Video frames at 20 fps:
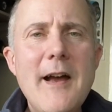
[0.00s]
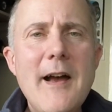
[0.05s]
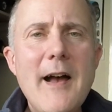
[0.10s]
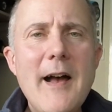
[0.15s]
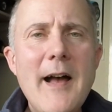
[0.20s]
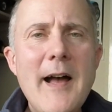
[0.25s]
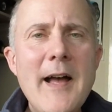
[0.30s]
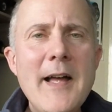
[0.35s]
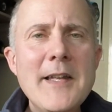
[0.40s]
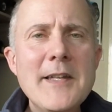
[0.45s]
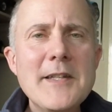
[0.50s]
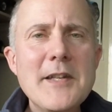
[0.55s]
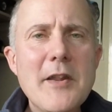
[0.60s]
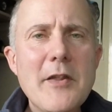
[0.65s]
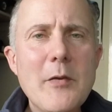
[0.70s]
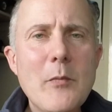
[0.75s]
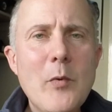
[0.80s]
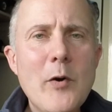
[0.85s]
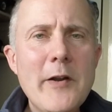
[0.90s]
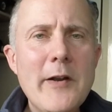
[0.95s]
And
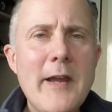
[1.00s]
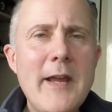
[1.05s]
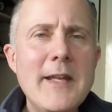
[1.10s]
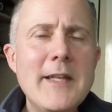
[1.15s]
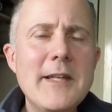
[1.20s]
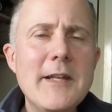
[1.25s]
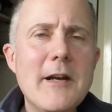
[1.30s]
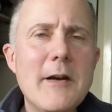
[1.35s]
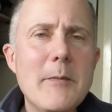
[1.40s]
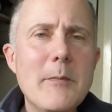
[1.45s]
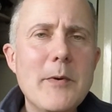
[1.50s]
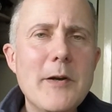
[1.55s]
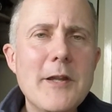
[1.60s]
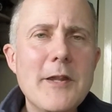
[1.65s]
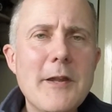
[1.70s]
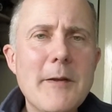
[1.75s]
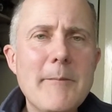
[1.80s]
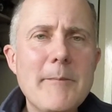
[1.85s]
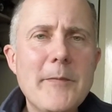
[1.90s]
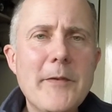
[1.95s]
the one I ended up
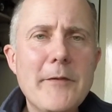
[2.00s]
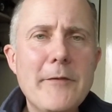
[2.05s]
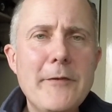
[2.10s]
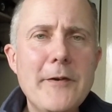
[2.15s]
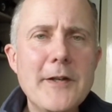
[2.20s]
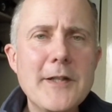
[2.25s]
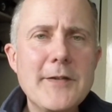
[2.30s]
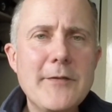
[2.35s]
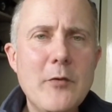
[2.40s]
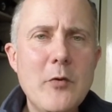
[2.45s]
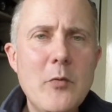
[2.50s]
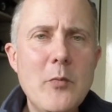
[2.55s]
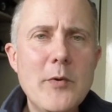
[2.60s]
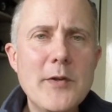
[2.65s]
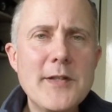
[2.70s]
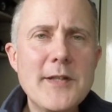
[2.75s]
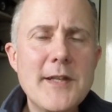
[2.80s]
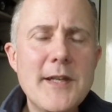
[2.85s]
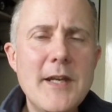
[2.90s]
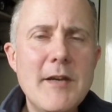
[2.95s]
with first of all
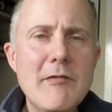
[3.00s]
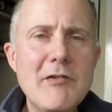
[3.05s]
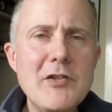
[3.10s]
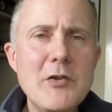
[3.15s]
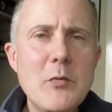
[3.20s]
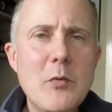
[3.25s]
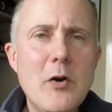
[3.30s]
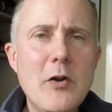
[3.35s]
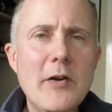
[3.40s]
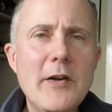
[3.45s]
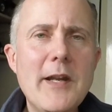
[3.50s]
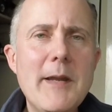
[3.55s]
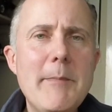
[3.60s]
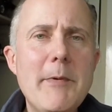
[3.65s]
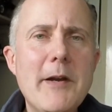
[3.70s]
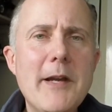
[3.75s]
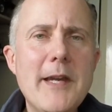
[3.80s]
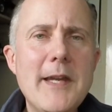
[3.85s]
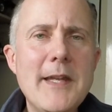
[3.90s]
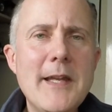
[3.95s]
was the original holiday
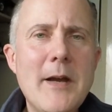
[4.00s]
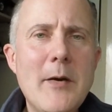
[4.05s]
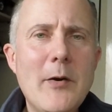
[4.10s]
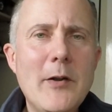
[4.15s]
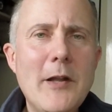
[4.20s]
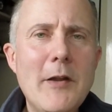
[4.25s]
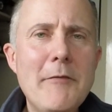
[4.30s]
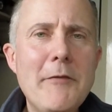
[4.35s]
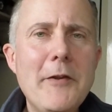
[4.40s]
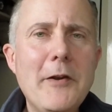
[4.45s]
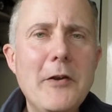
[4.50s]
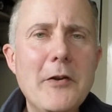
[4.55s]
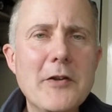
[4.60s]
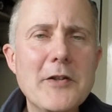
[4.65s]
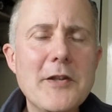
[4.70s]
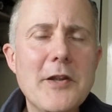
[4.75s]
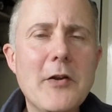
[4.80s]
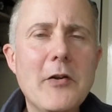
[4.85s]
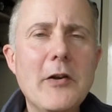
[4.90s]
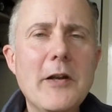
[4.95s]
buggy. Now, I love the
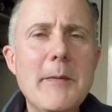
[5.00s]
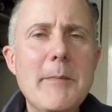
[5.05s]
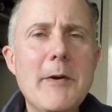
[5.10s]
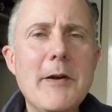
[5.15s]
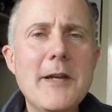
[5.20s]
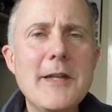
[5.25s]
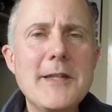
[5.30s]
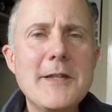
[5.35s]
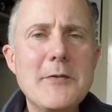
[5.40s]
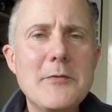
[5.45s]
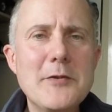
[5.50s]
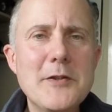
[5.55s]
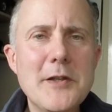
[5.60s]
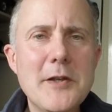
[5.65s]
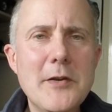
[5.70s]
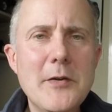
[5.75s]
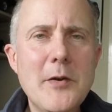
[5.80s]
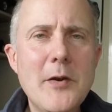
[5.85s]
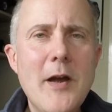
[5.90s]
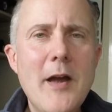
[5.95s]
looks of the holiday buggy, still
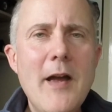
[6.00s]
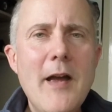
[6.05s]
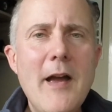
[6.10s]
do.